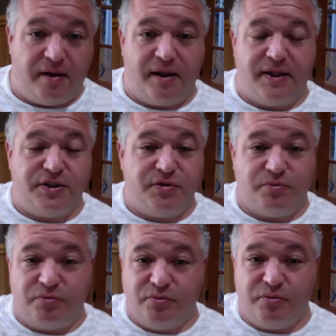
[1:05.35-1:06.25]
as you,
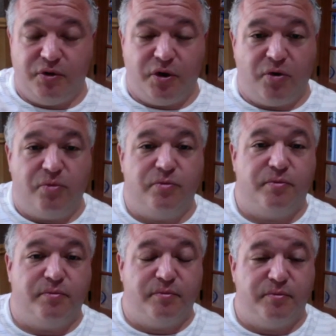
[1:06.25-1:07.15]
you know,
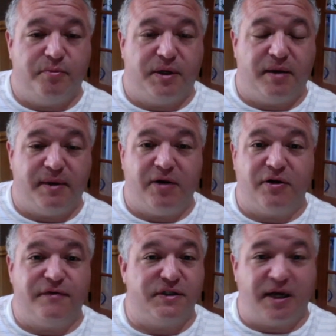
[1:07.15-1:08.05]
become a
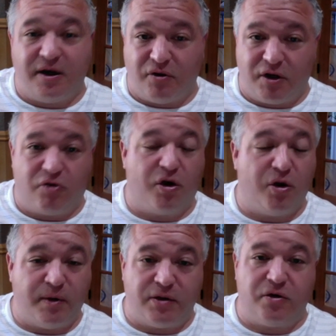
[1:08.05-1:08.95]
narrative designer and
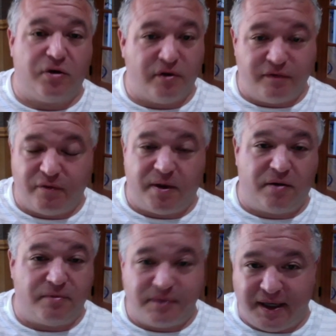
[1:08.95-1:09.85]
grow and learn from
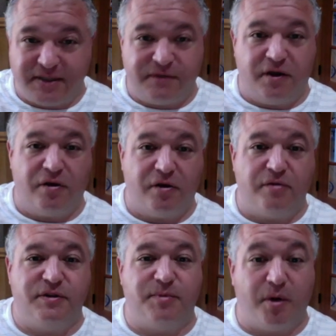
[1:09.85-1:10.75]
all kinds of other
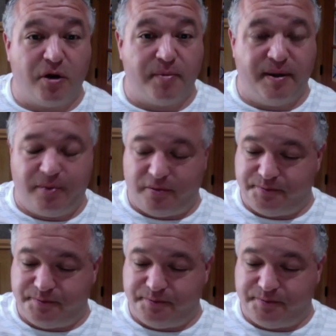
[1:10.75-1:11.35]
smarter people.